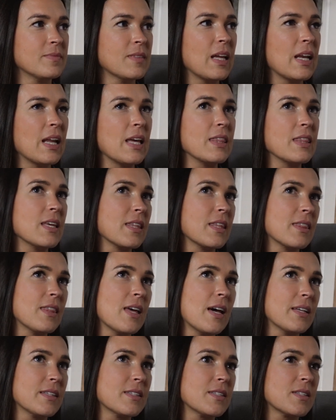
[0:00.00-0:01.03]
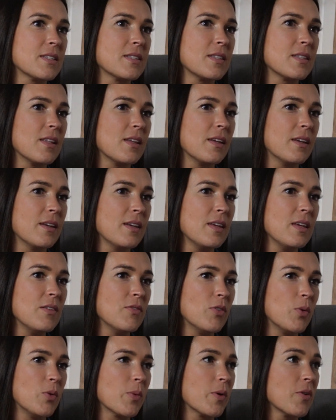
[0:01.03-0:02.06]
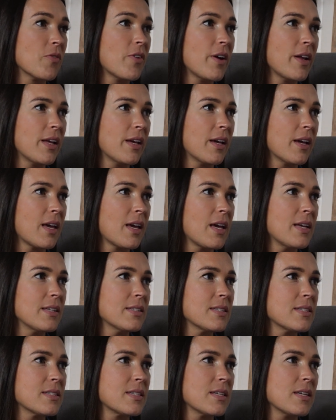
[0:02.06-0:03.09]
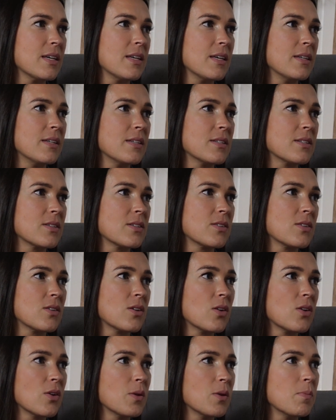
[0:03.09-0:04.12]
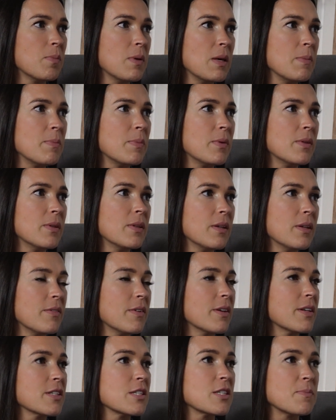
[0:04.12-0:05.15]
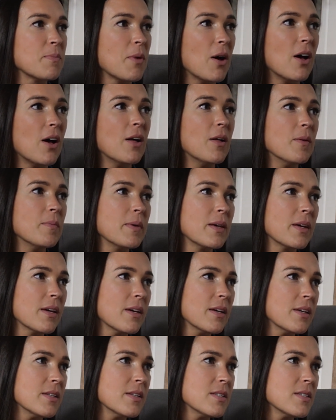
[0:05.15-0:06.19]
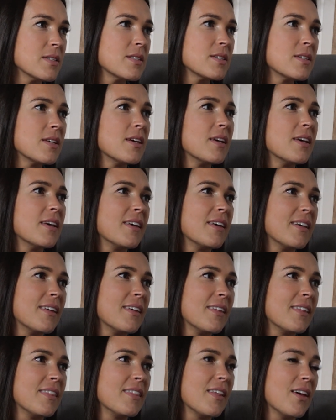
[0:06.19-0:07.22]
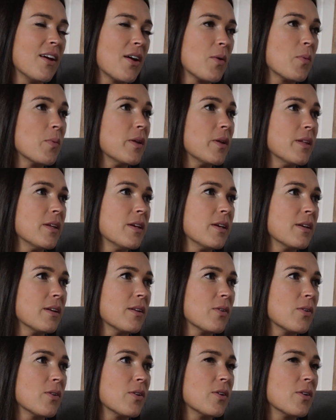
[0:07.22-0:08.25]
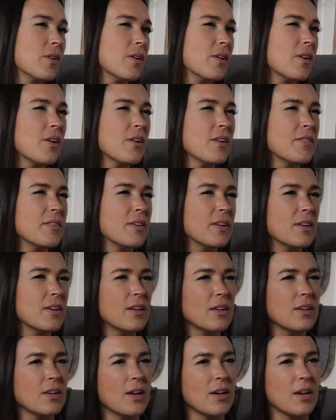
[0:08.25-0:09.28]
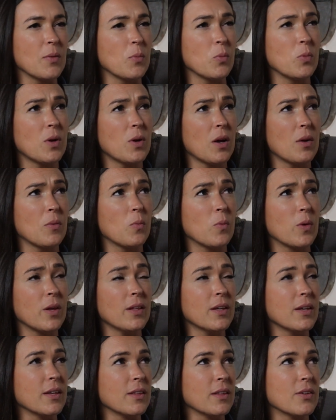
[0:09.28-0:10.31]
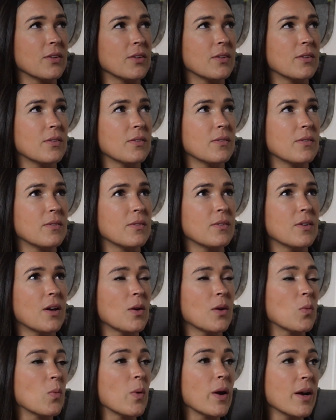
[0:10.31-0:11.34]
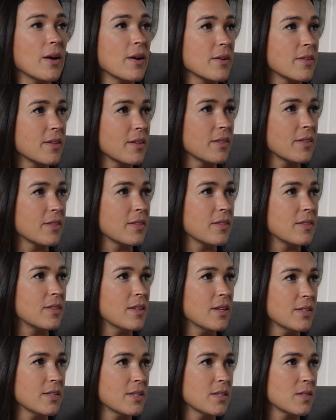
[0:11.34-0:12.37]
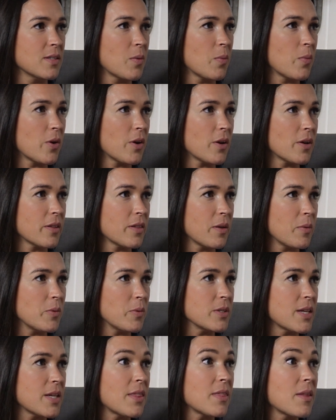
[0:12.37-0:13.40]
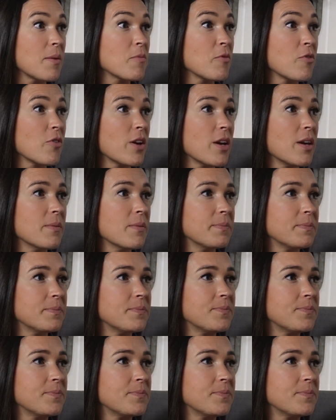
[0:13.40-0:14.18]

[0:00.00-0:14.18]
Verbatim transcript: and i think that's the evil we're fighting against oh, is oh, yeah. good people living small because they aren't willing or aren't even not not willing they're not aware that this is the work that will set them free